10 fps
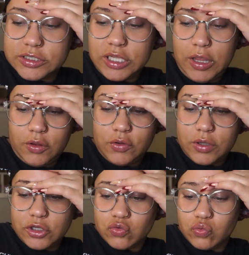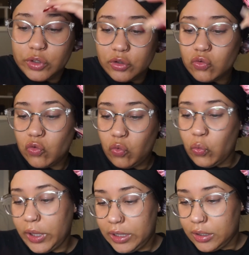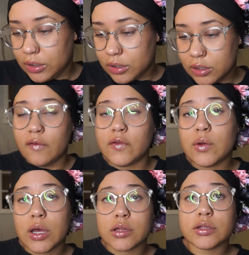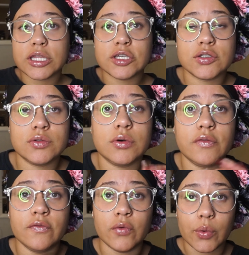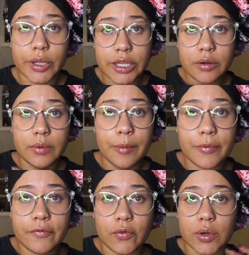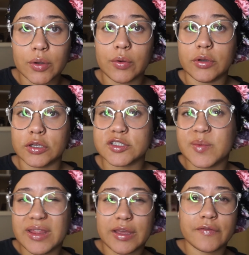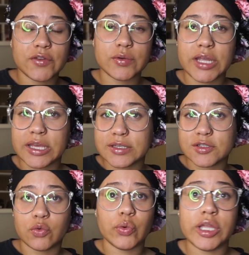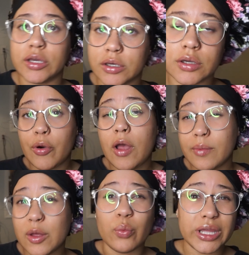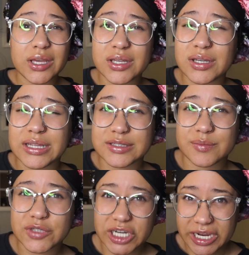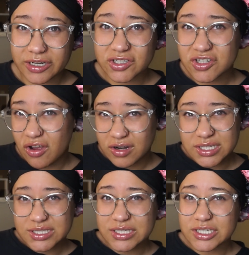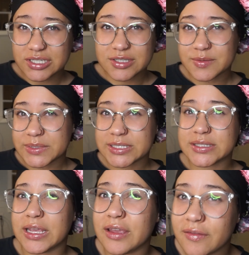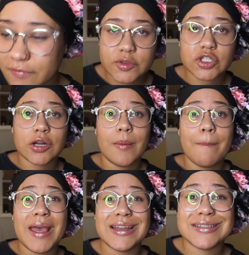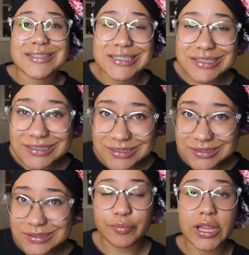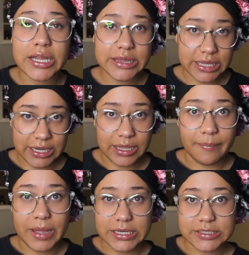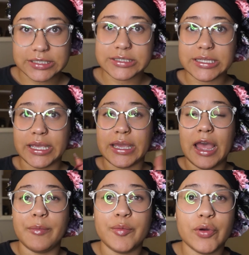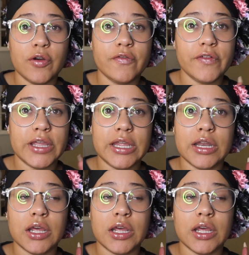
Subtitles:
tell you guys real quick a few other things to avoid right before colonoscopy, like a few days, a week, probably a week and some change, honestly, just to be safe. Certain medicines, blood thinning medicines like ibuprofen.